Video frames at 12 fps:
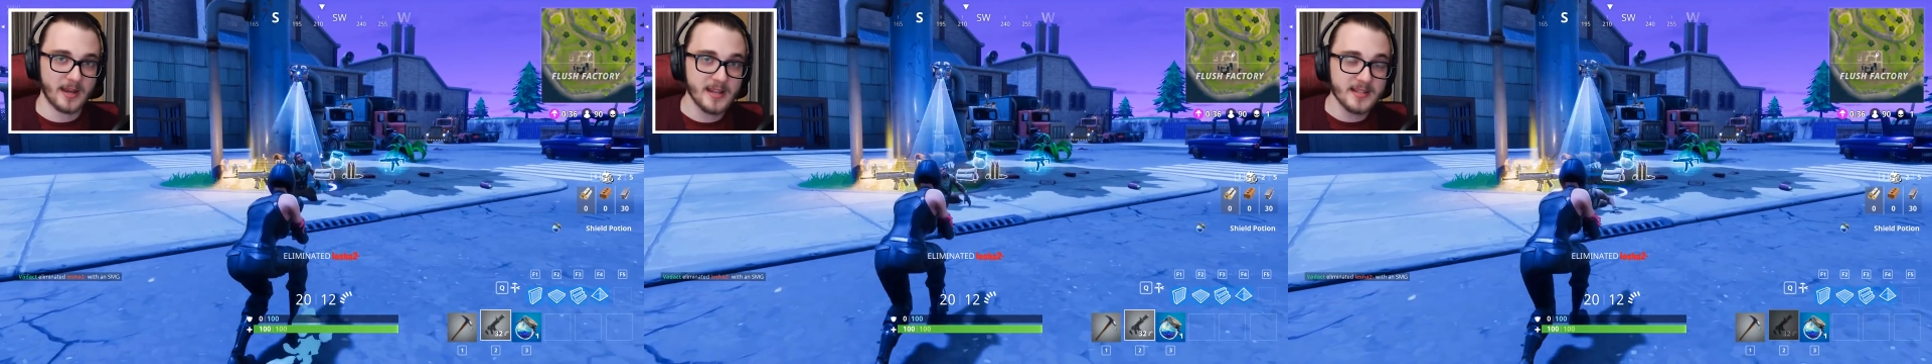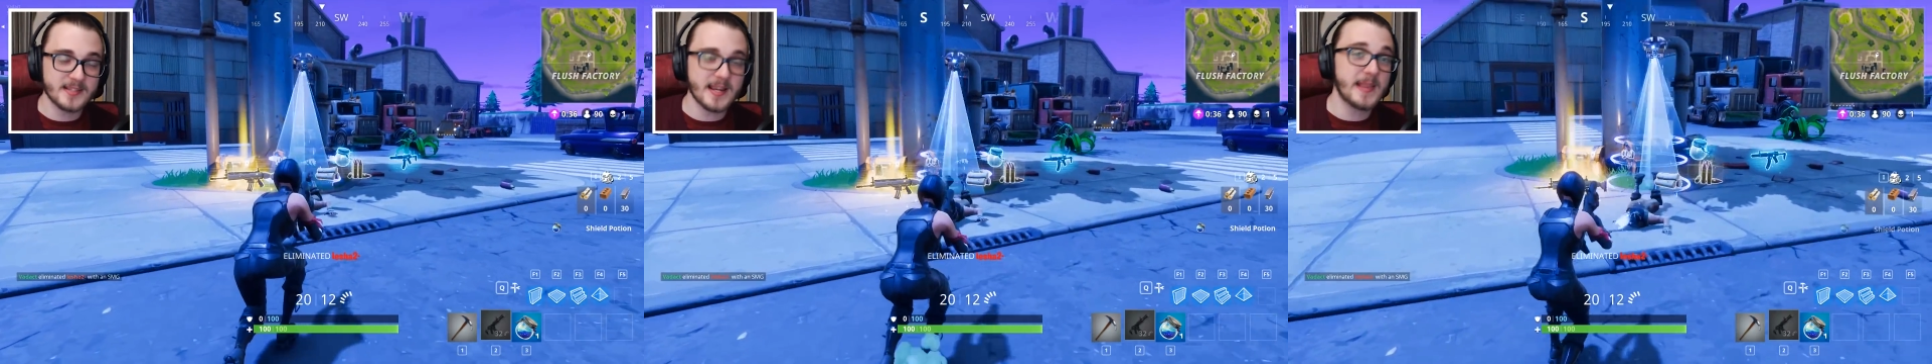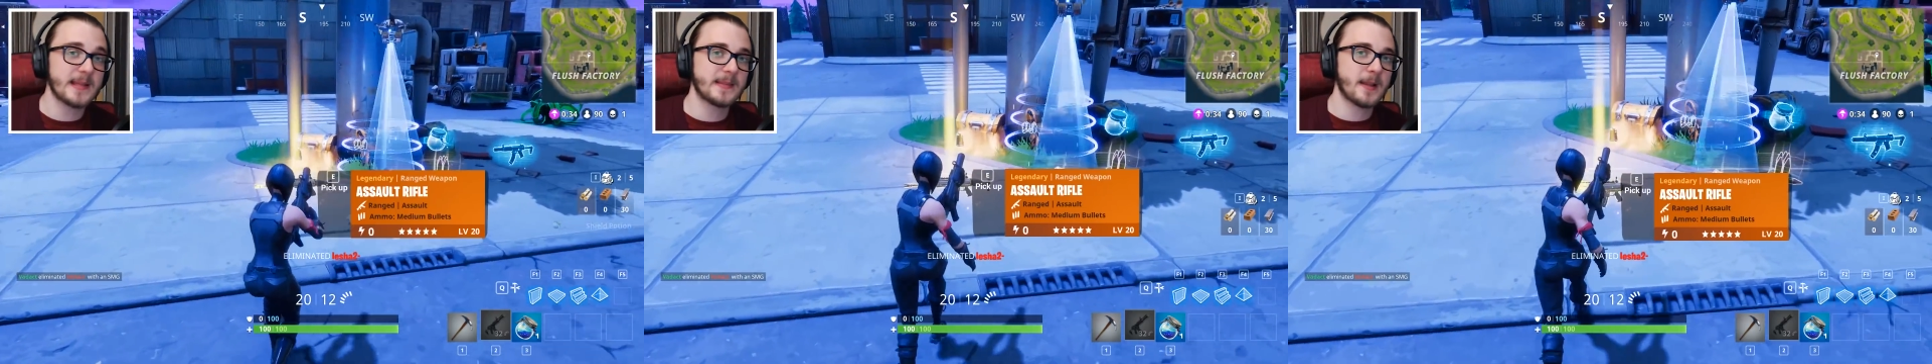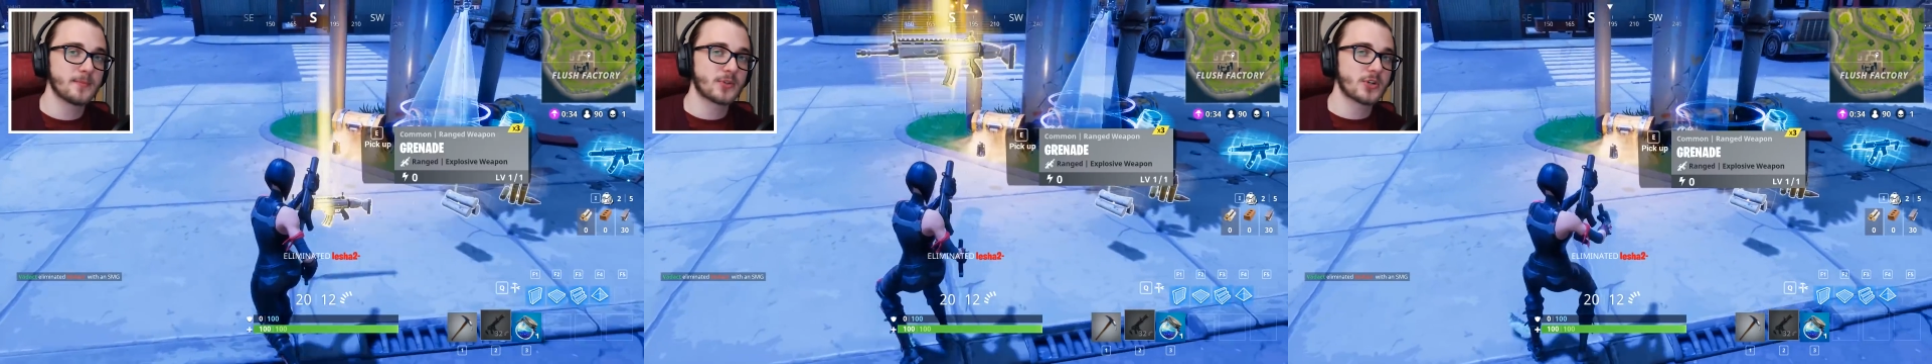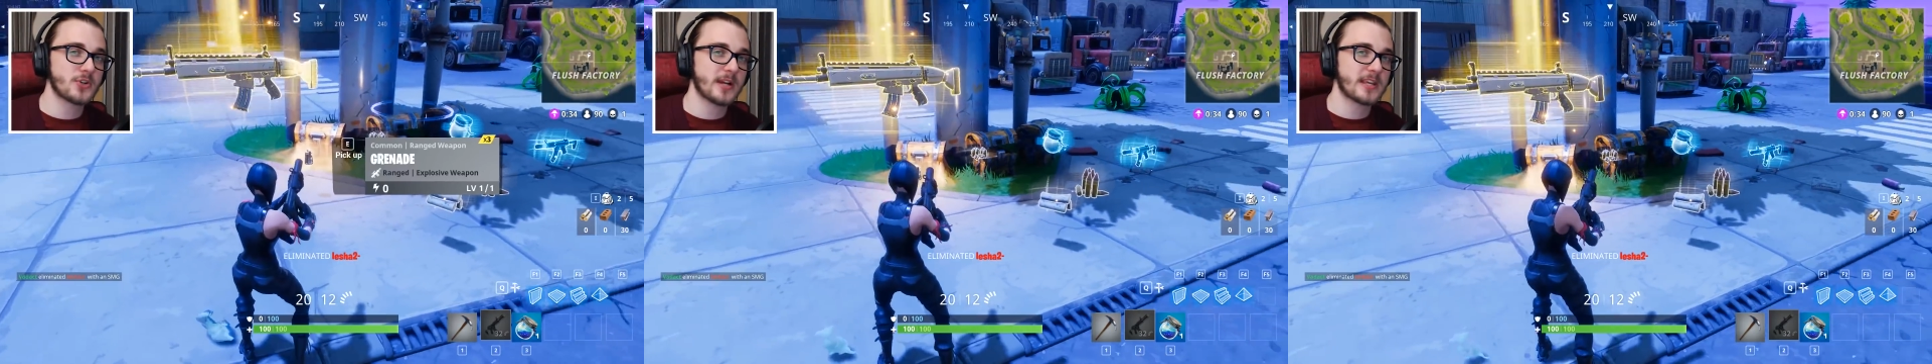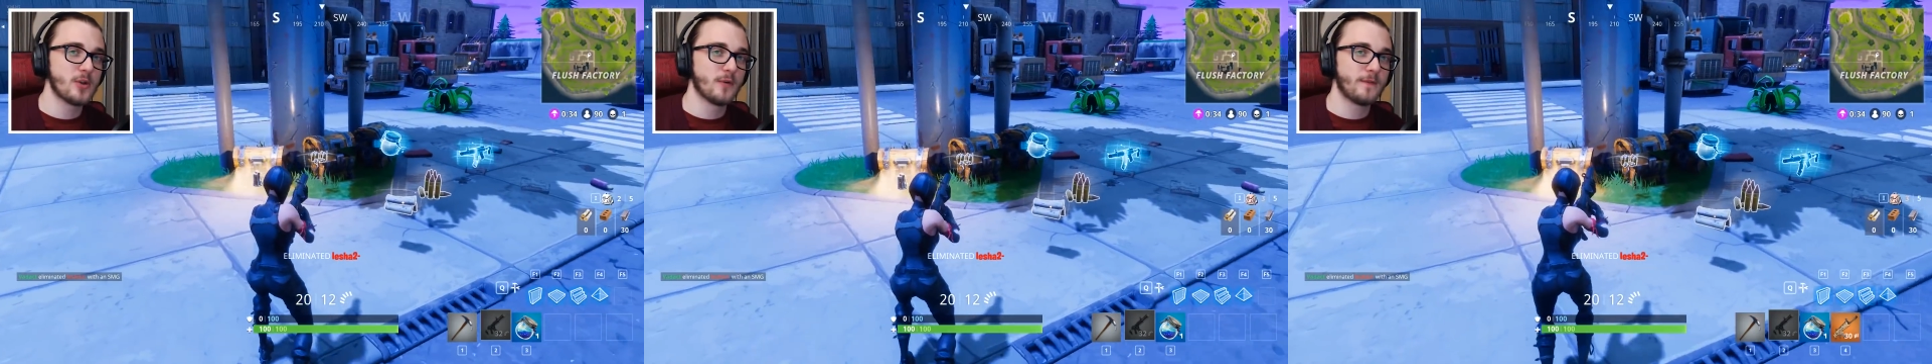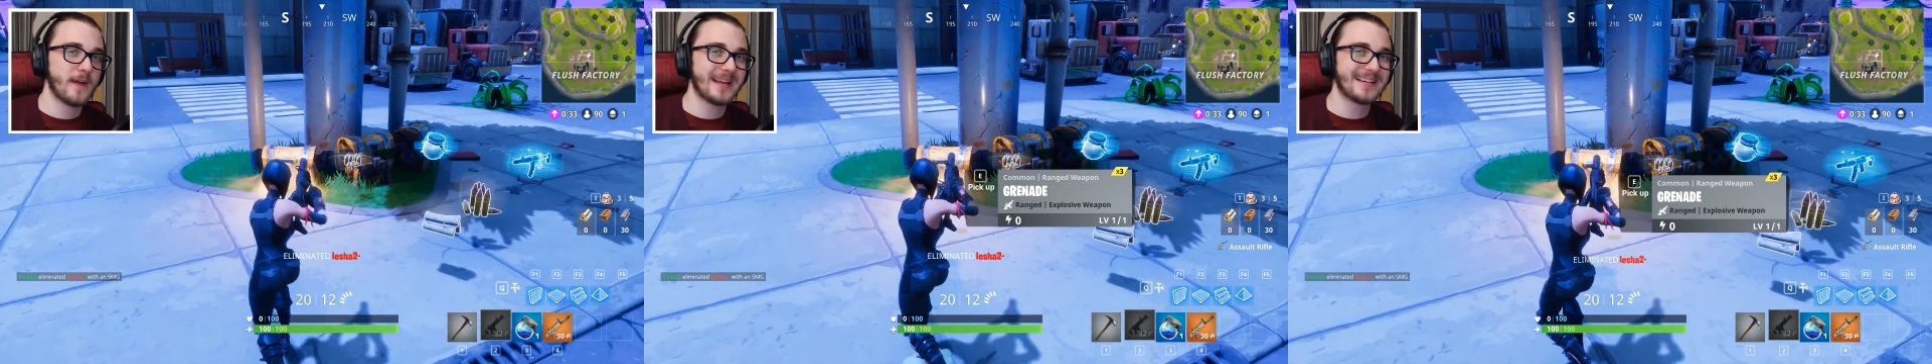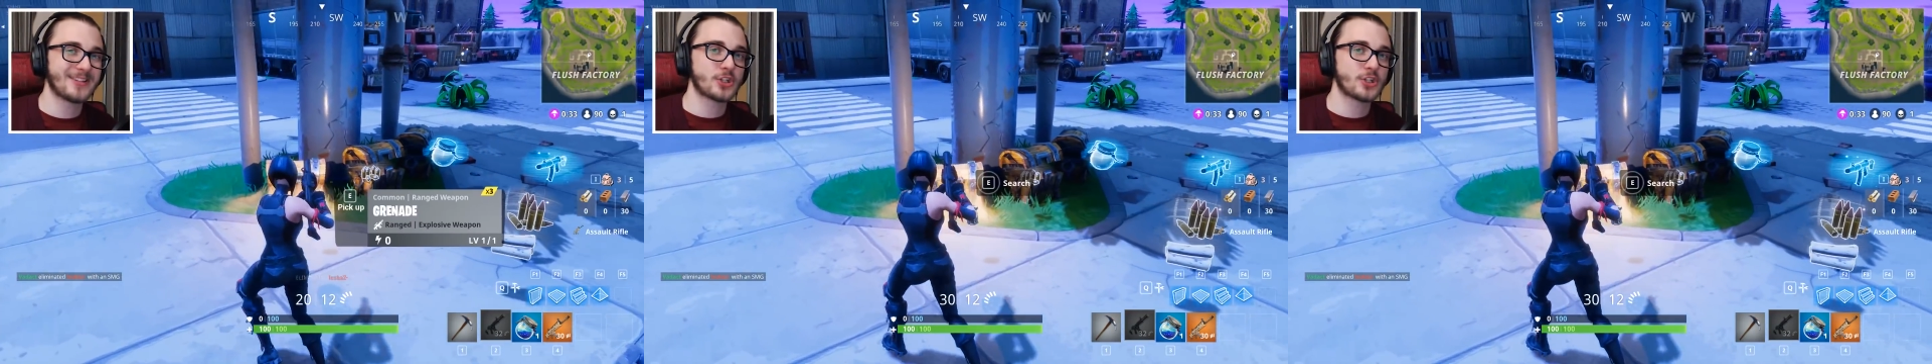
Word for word: And inside that dumpster truck, you'll find